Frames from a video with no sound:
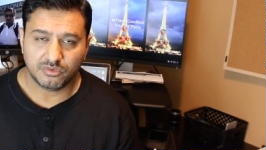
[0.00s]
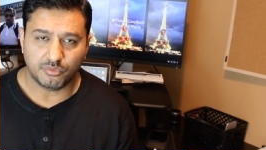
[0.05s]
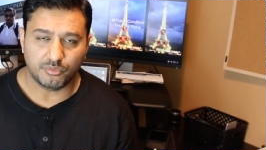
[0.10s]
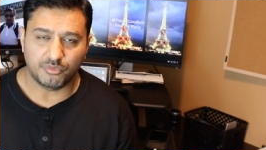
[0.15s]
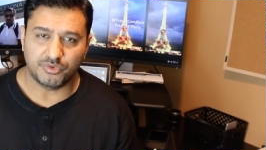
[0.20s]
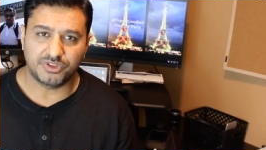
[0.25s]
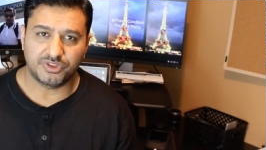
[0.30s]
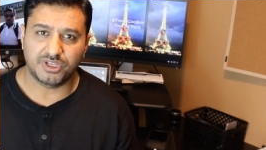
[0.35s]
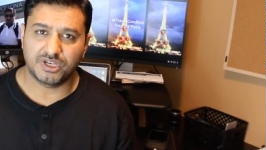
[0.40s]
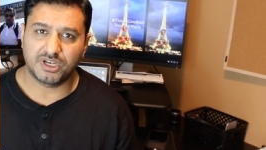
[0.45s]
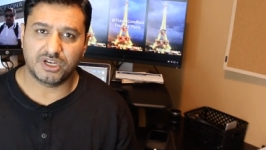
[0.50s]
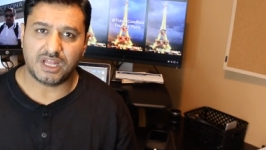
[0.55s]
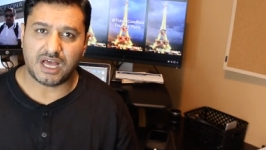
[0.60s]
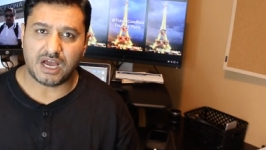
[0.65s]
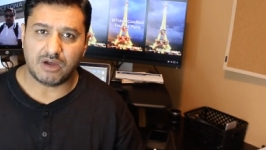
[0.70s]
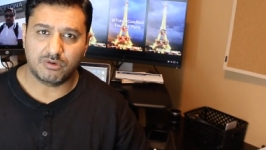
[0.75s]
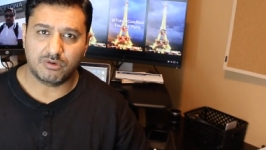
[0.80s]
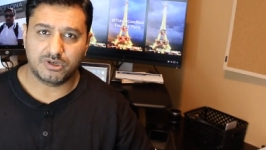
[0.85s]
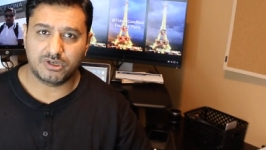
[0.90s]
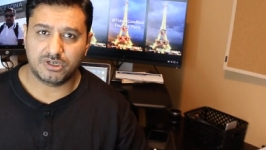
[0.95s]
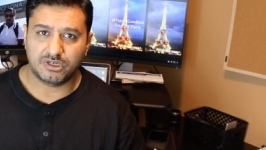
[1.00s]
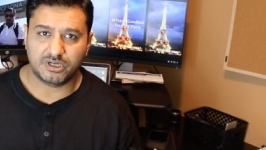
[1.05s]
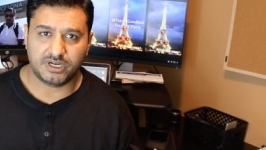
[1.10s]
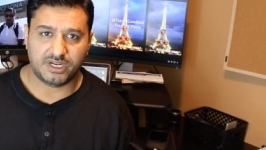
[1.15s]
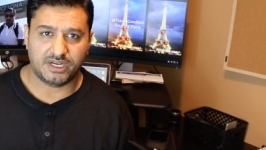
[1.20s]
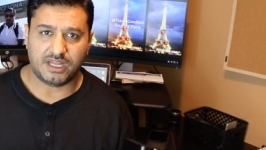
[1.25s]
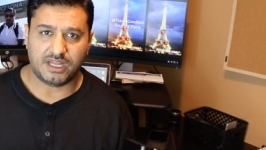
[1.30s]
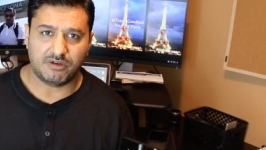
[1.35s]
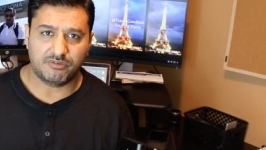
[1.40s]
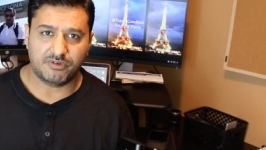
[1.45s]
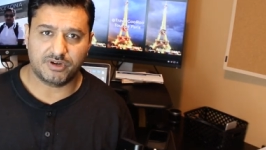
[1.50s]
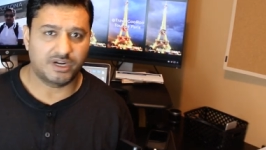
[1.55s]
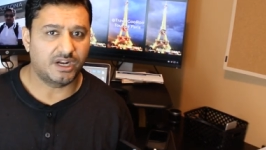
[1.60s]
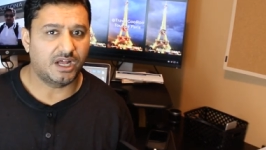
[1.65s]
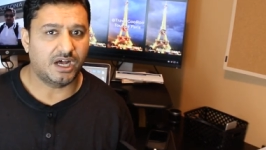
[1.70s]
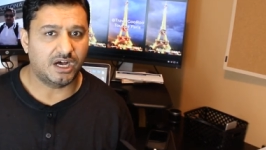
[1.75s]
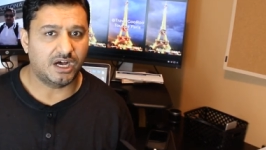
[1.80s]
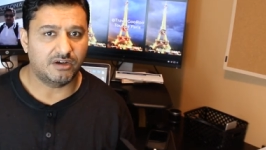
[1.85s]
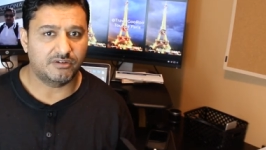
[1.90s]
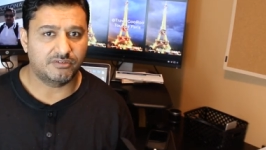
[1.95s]
within an hour and a
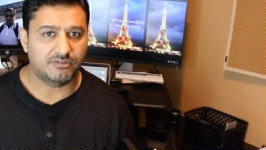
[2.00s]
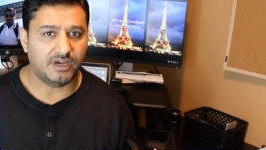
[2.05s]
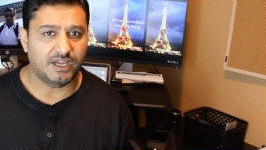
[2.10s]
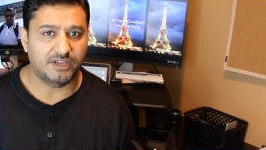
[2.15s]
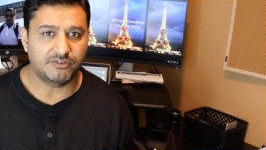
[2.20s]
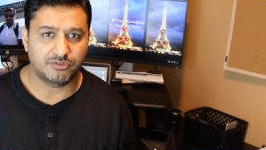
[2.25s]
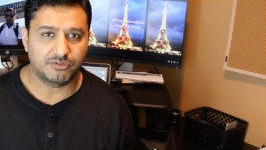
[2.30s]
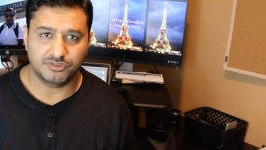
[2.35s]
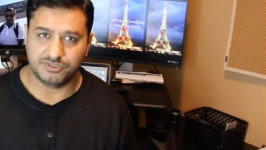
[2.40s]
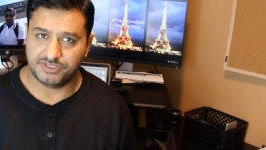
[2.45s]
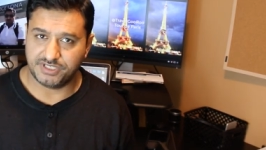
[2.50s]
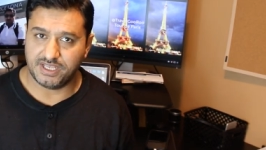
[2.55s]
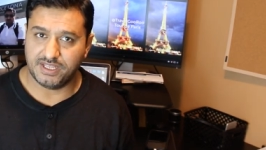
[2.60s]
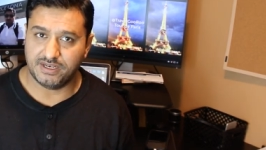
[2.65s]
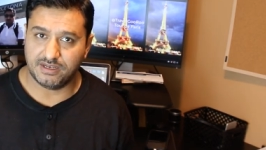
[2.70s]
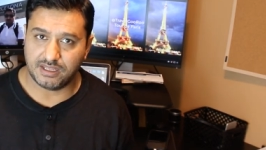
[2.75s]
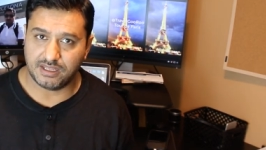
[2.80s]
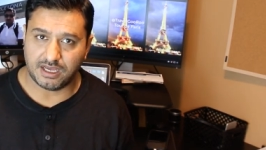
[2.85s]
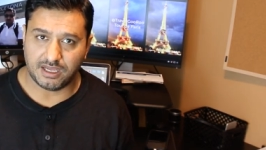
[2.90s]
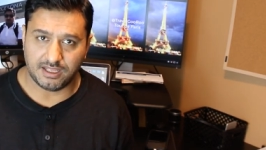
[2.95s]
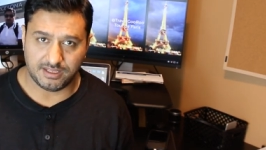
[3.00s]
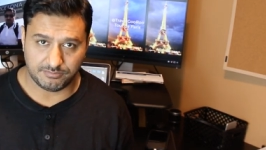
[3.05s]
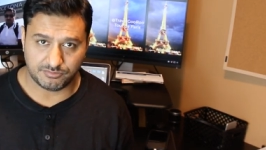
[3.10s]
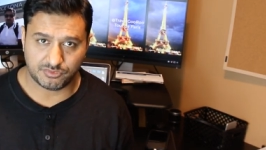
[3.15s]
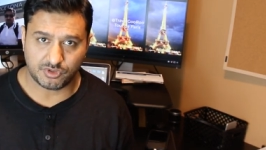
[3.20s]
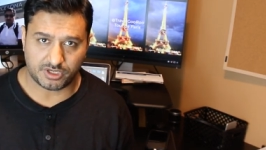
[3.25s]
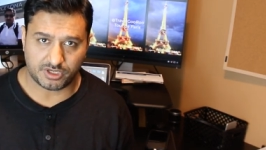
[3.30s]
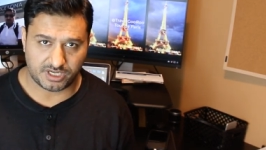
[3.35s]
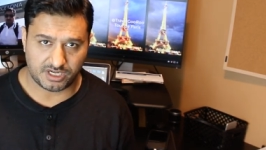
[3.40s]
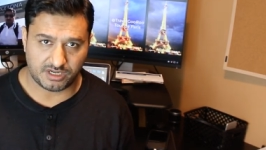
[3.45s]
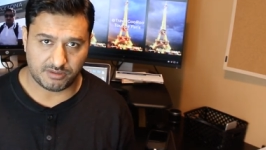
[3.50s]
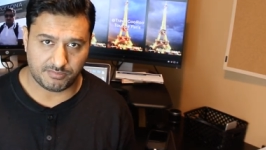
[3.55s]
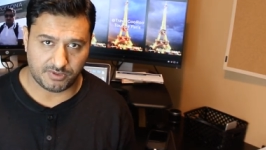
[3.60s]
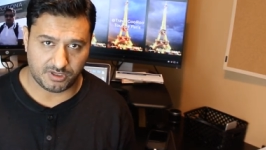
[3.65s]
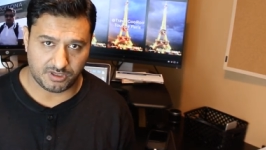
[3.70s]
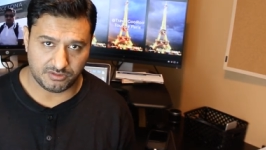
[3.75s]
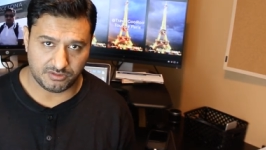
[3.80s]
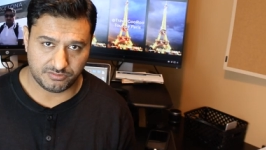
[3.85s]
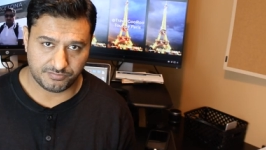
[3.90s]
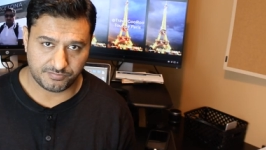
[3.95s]
half, iPhone 10 I am talking
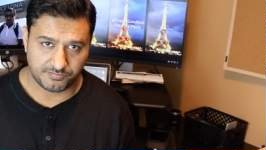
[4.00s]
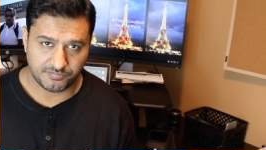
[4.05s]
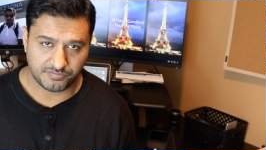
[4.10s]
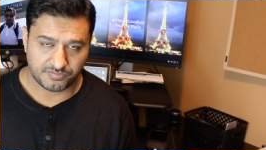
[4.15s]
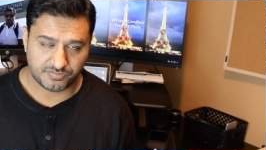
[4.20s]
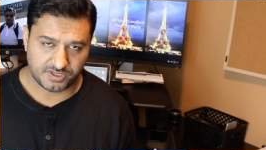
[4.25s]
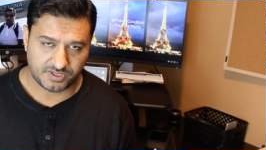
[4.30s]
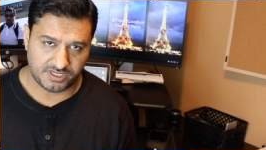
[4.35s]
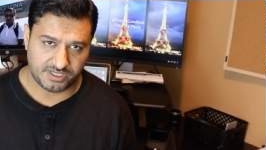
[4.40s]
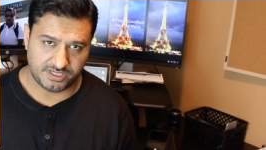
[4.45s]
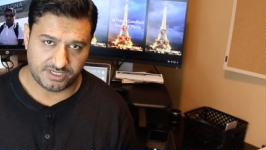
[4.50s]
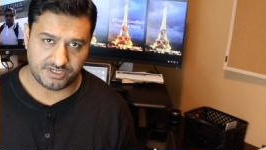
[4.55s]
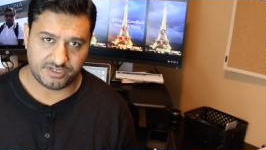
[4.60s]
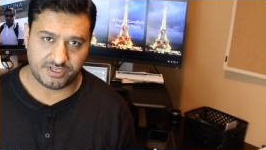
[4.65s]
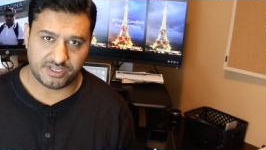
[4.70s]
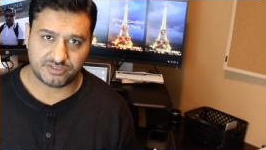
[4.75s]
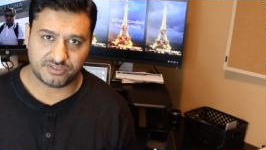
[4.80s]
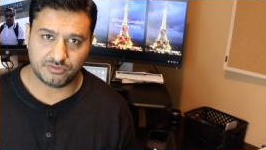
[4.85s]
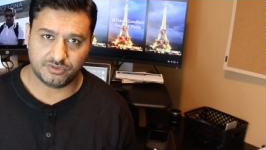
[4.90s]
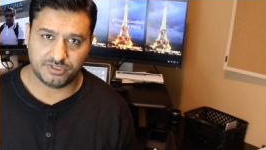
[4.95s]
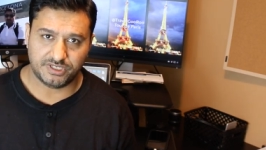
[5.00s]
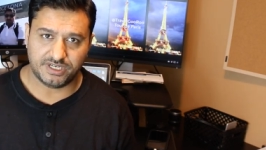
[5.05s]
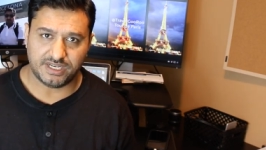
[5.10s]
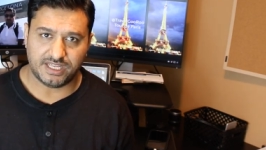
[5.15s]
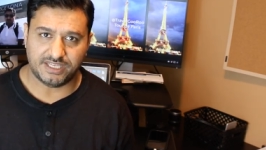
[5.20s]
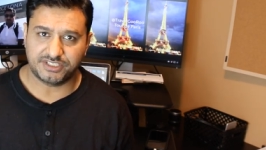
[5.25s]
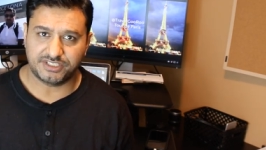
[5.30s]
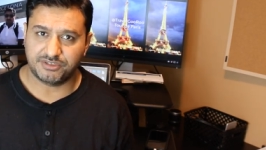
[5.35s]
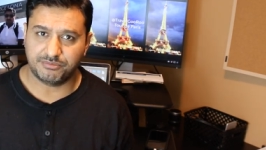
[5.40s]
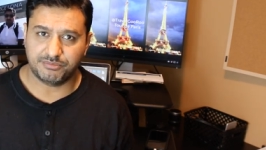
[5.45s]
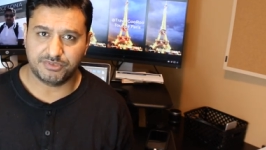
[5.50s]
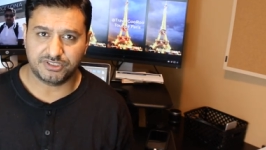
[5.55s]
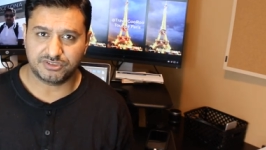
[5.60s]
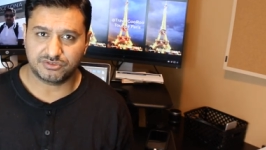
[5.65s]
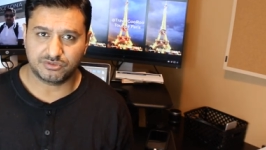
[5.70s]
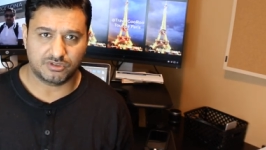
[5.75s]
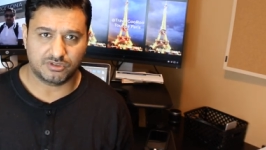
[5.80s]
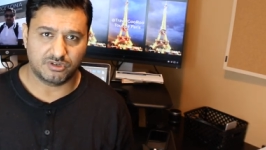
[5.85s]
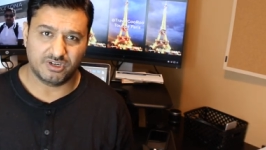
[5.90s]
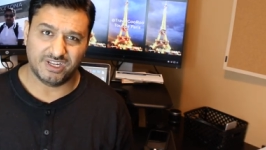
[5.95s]
about, and it takes only 90
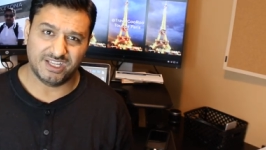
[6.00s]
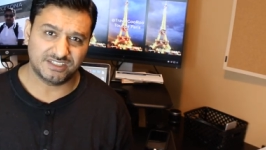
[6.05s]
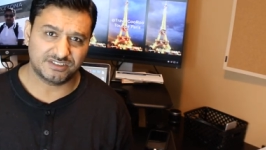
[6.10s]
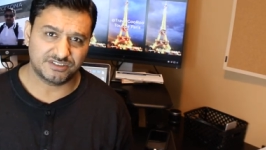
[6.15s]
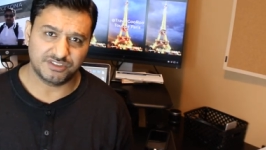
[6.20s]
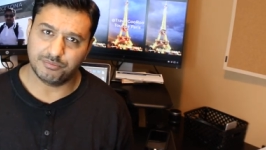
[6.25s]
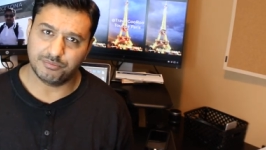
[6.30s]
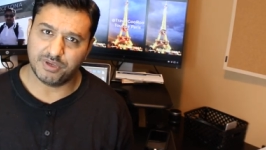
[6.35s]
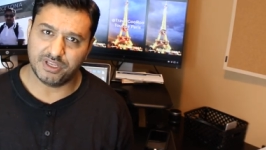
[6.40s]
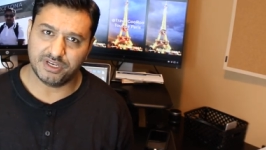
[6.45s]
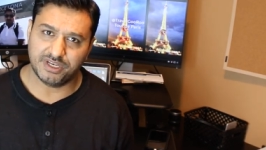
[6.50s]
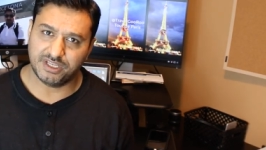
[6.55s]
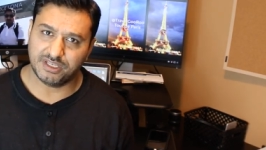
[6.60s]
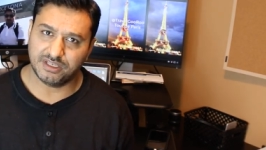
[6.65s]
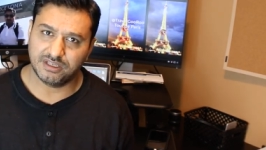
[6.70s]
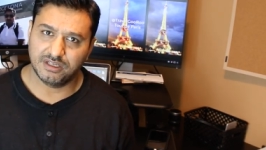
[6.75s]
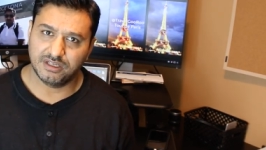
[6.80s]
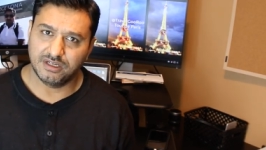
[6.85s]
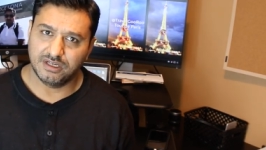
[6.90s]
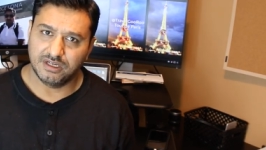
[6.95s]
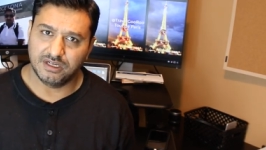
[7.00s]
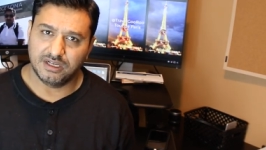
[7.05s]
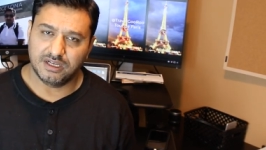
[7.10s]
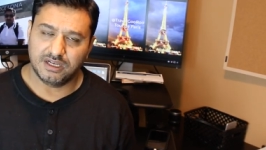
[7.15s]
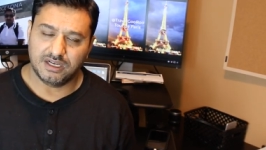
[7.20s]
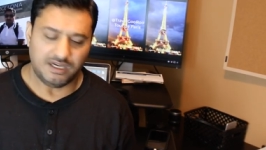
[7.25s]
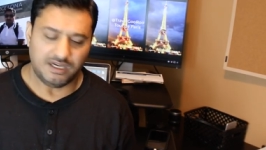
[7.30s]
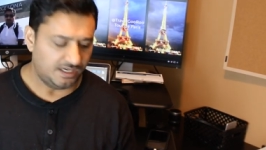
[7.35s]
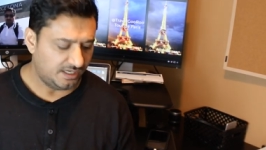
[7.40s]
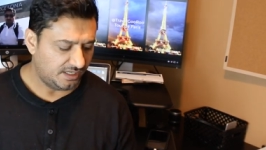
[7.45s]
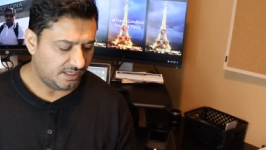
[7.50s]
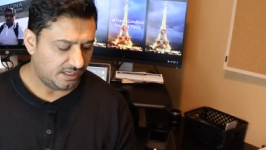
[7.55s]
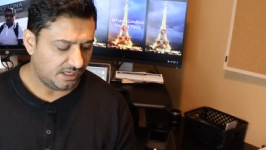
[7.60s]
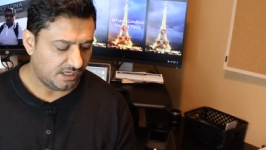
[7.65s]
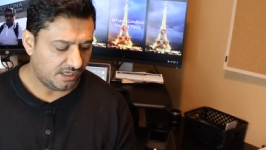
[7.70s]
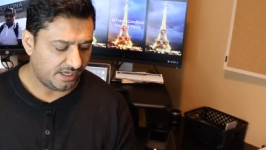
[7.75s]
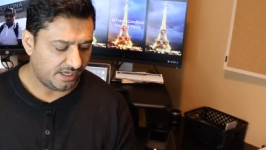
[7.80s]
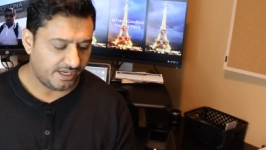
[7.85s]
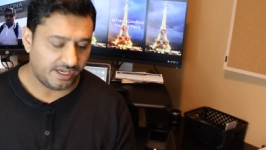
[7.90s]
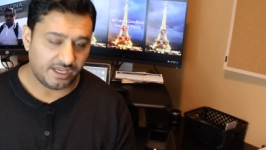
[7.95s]
minutes or less depending,
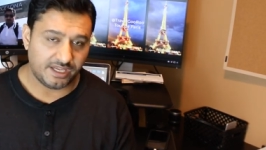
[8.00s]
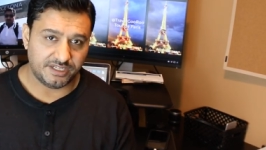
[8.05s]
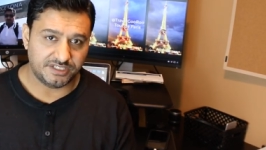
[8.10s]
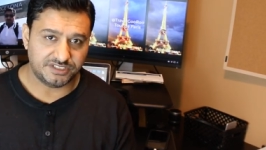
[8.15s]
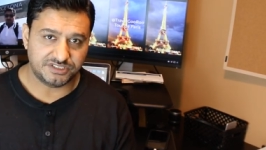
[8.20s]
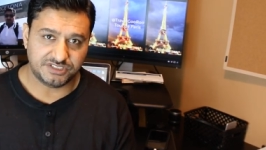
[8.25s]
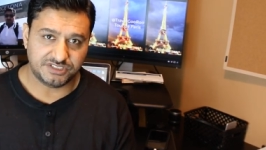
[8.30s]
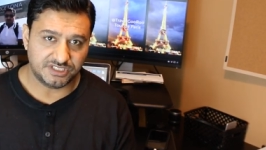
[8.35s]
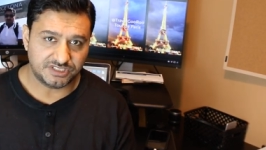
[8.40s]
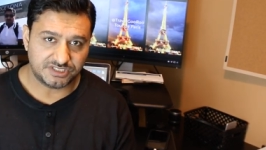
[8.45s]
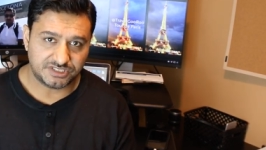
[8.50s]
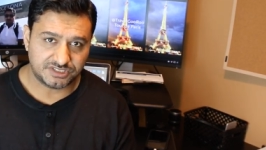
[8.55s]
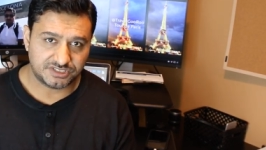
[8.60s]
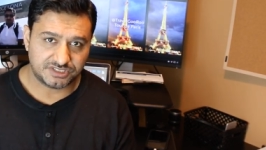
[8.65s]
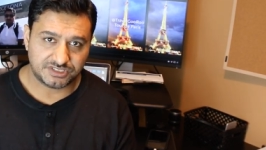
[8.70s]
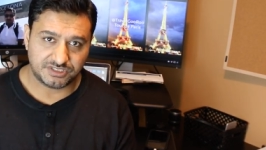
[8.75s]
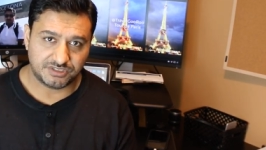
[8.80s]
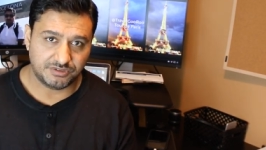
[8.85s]
and it just